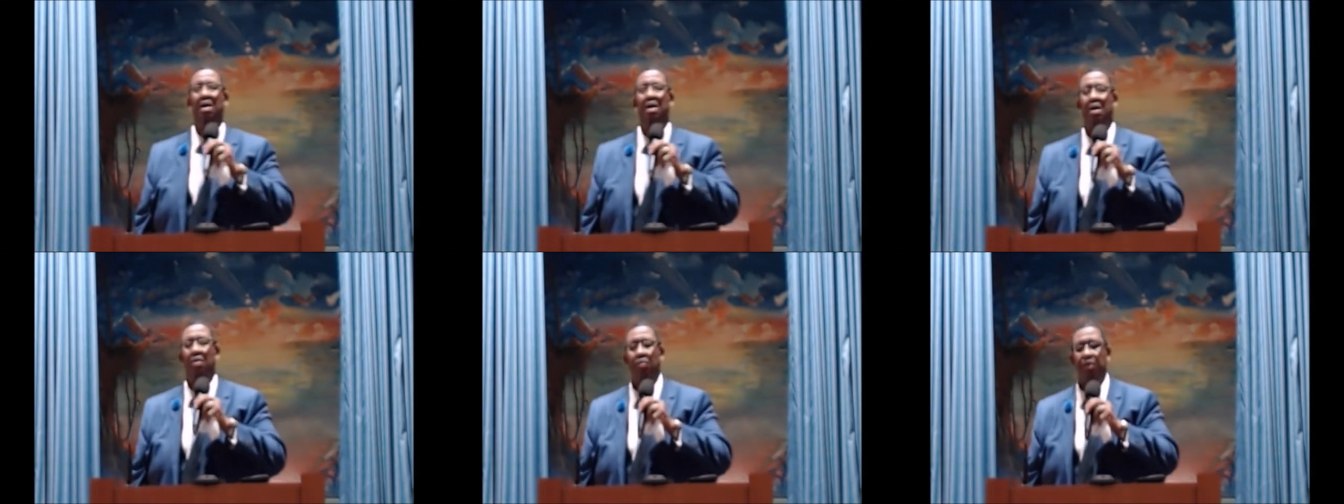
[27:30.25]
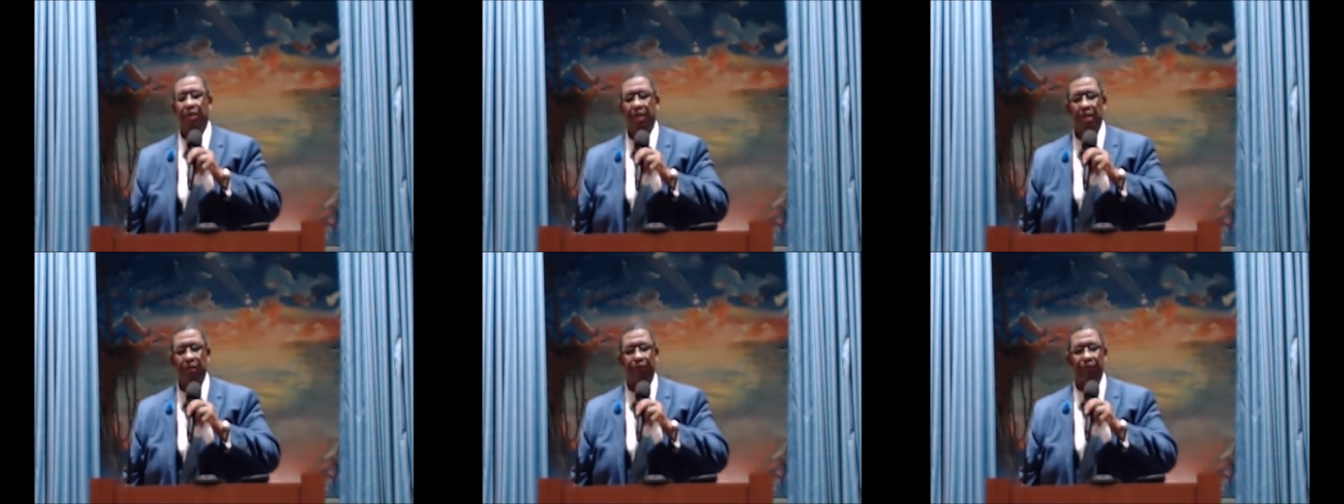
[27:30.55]

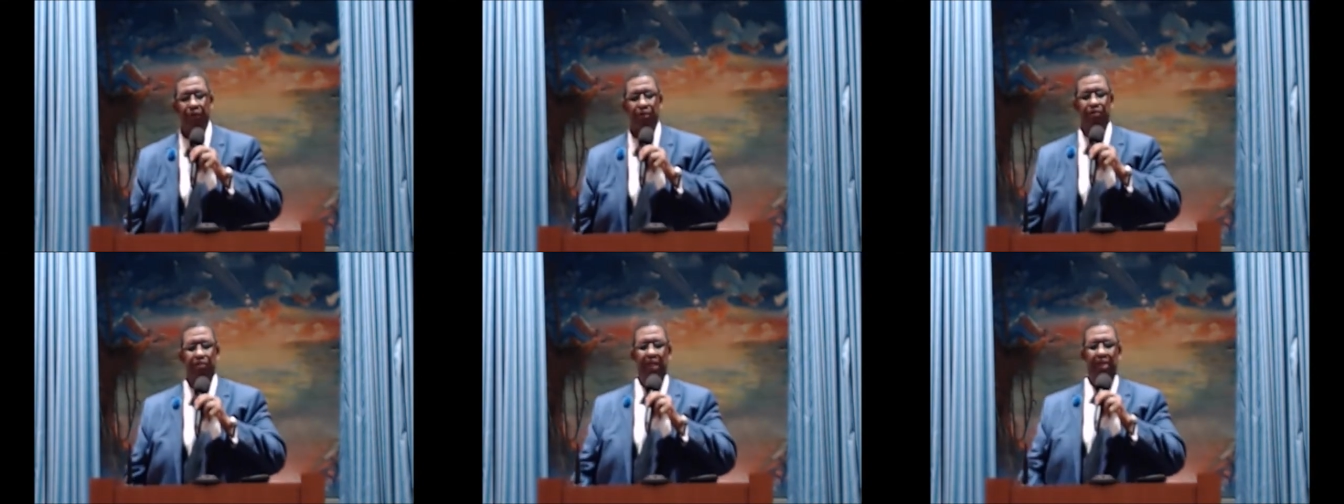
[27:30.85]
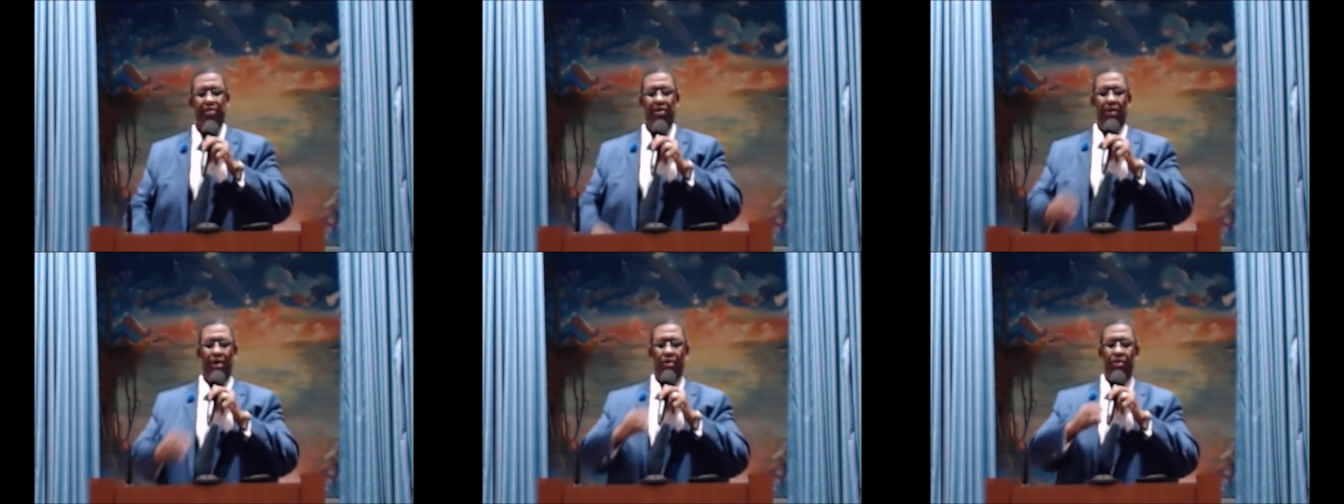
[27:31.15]
When you get to 1
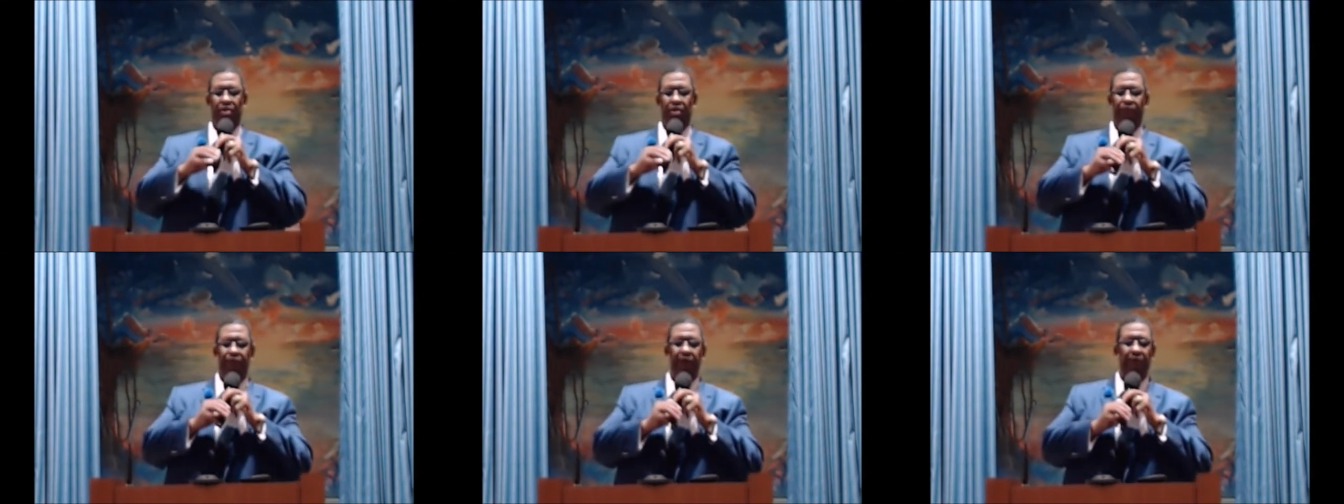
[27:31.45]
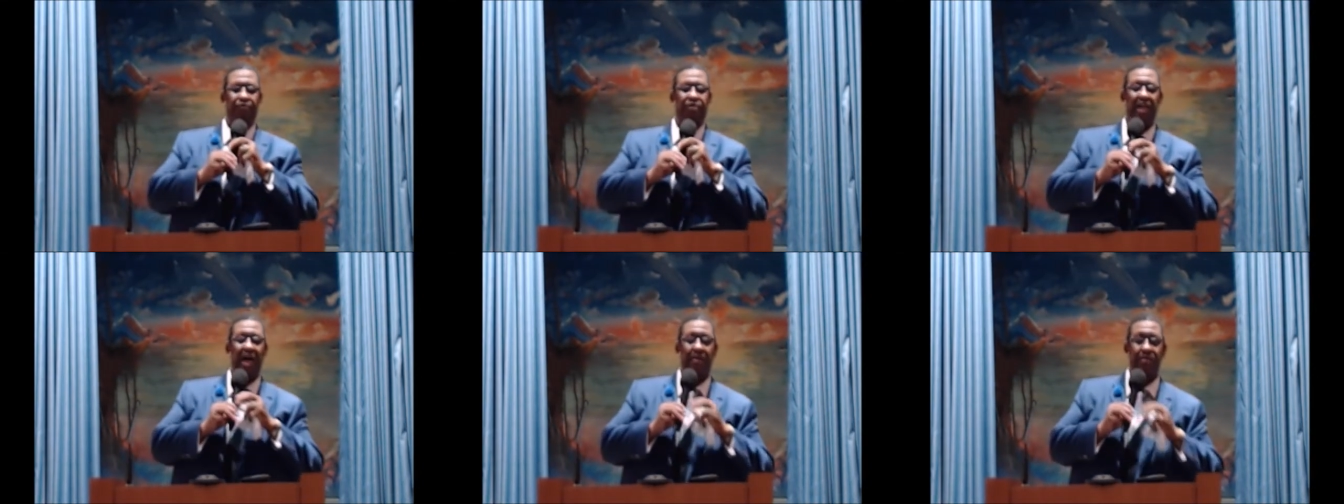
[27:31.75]
Thessalonians, the
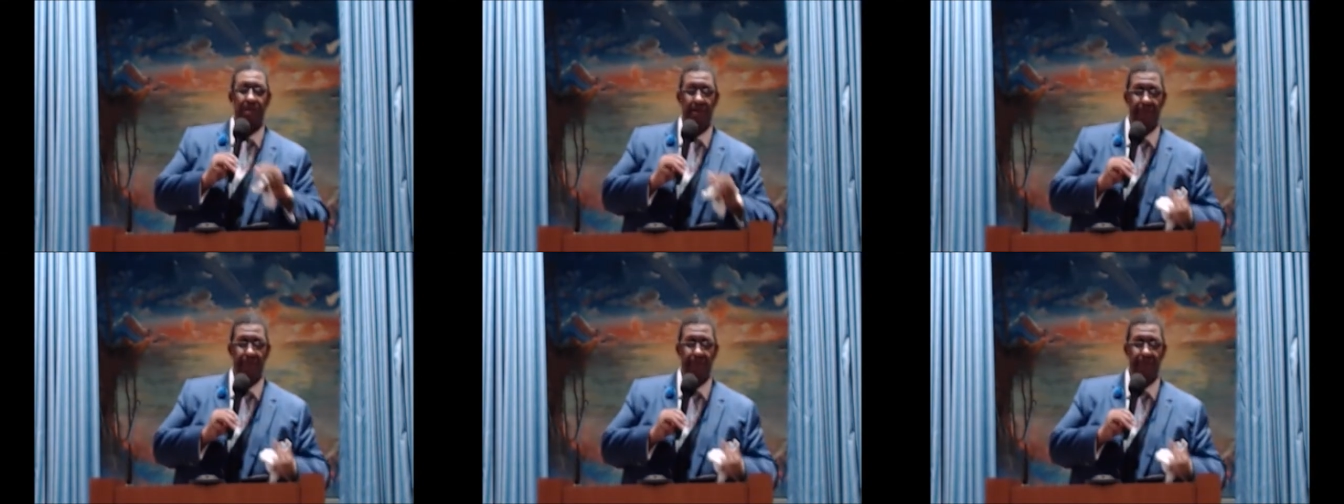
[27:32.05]
5th chapter,